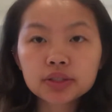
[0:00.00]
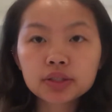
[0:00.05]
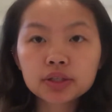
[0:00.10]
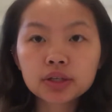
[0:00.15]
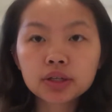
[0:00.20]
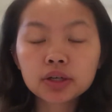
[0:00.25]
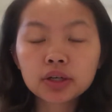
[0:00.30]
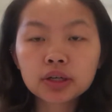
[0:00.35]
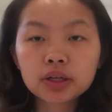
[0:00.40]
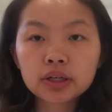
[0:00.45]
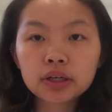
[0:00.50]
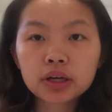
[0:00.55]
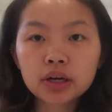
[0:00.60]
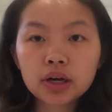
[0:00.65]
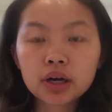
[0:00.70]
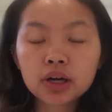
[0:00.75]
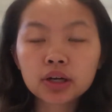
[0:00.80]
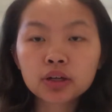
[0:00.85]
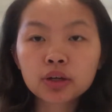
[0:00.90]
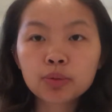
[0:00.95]

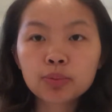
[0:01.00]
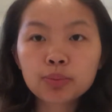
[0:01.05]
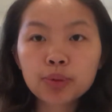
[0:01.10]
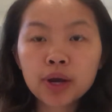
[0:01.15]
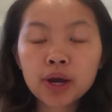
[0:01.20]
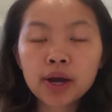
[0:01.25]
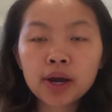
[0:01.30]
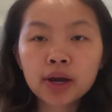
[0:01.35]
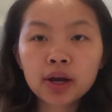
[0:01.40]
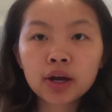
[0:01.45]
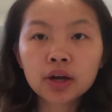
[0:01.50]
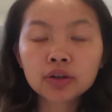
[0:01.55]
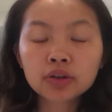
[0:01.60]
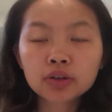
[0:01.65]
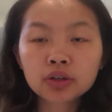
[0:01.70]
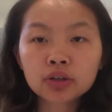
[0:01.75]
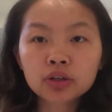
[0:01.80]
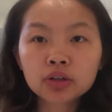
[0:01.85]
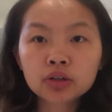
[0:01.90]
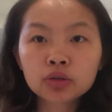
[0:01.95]
to compare the